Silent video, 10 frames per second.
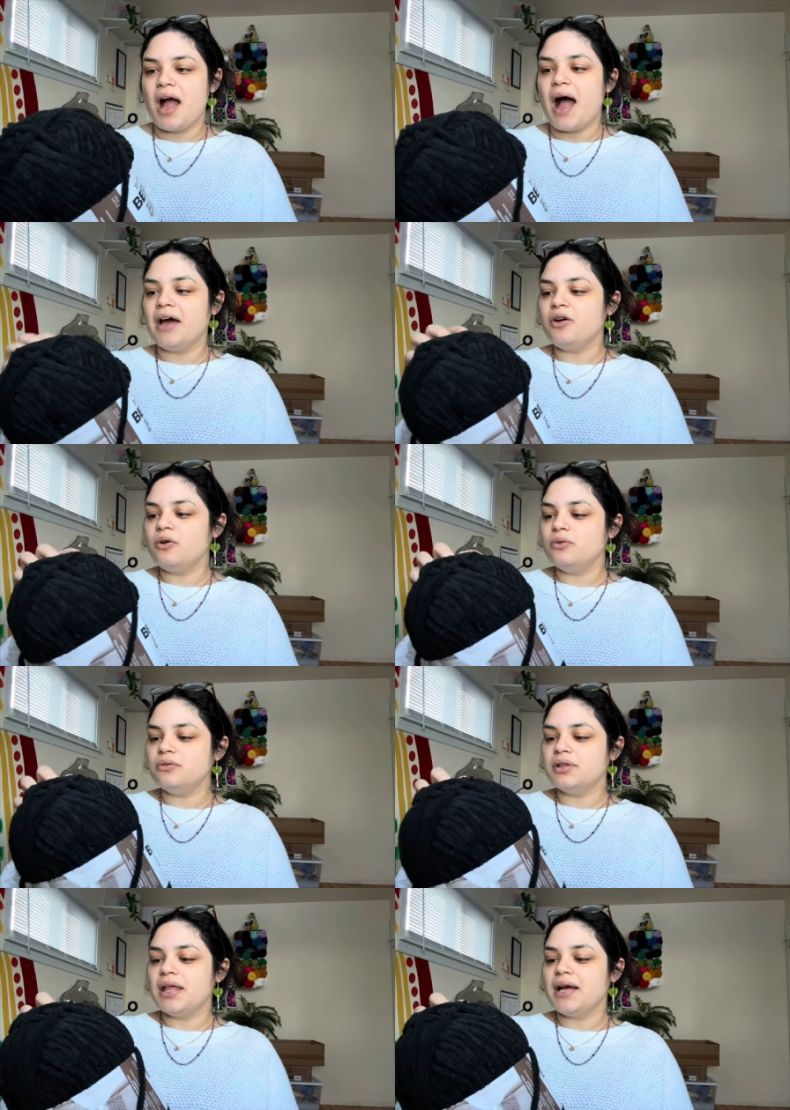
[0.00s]
I don't
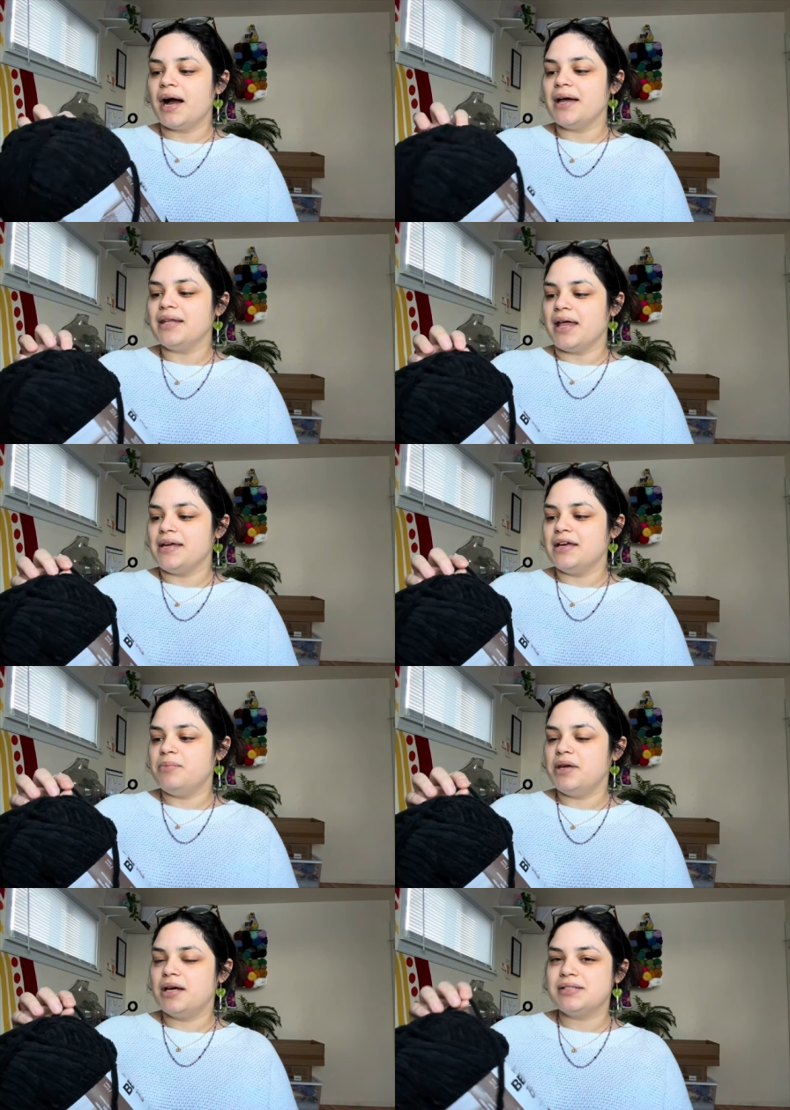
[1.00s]
think I like it
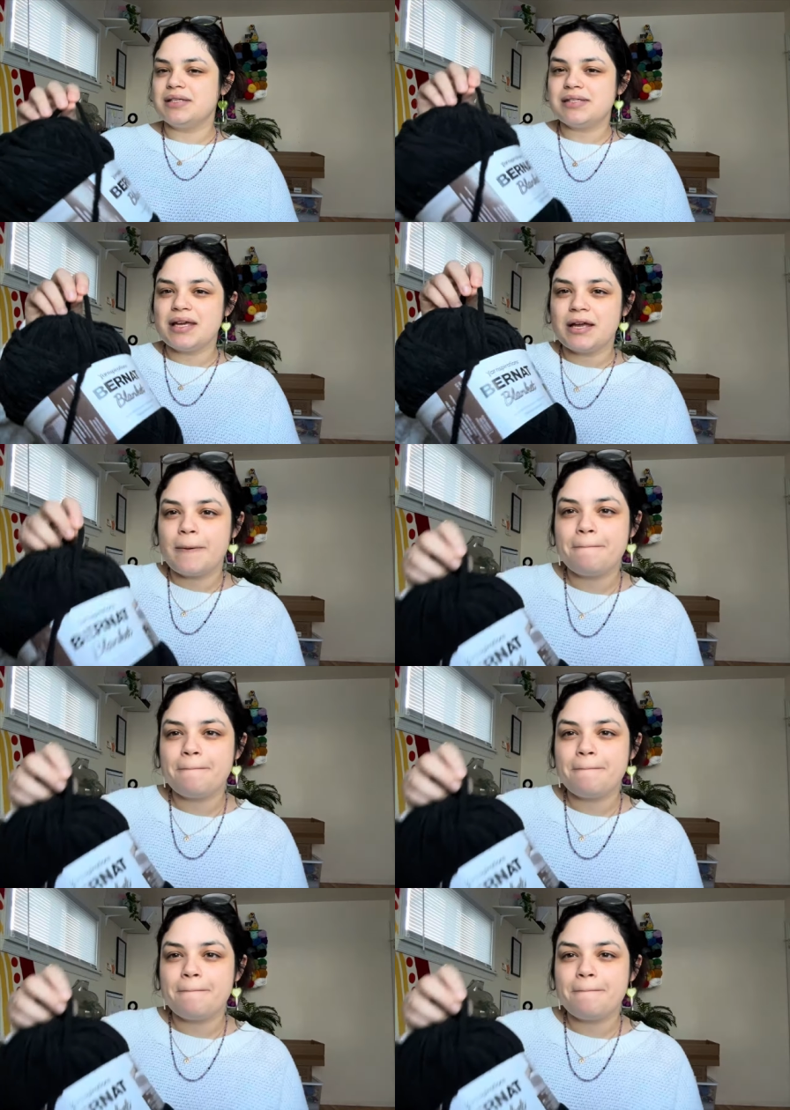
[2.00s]
because it's like,